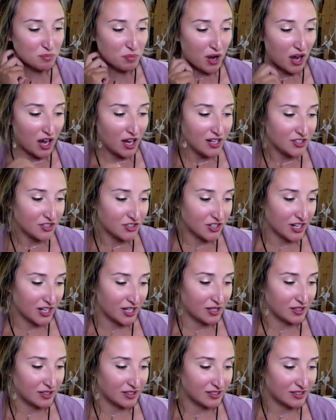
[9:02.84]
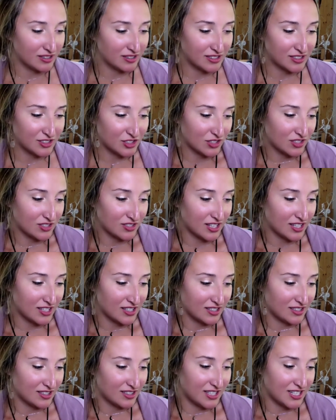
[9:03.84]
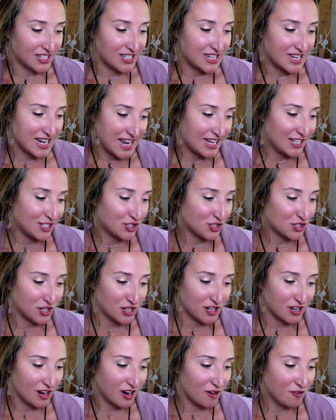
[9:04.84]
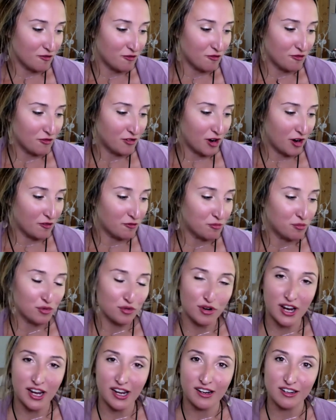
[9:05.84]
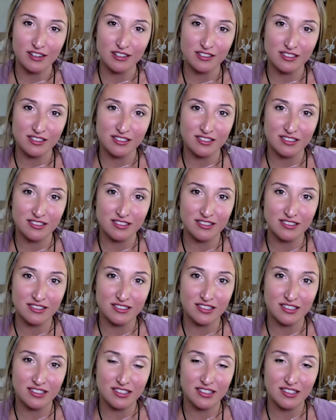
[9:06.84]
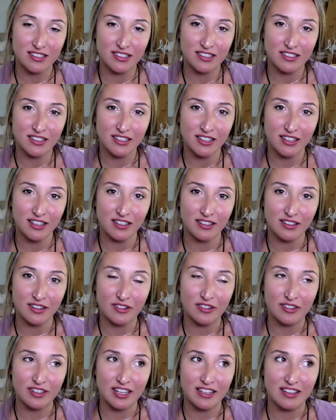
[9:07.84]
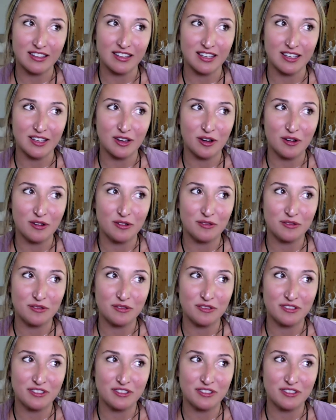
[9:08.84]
pondering just like the nature of prayers, and I think of,